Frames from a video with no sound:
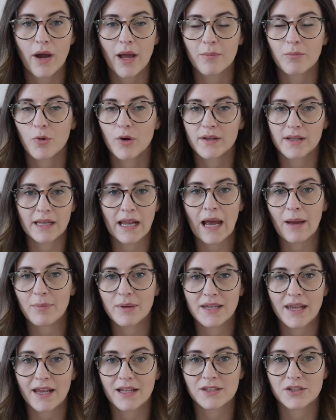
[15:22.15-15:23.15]
I'm more than
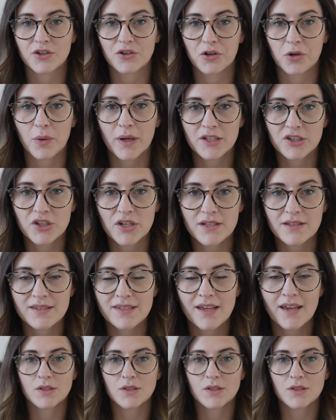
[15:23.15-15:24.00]
happy to answer your questions.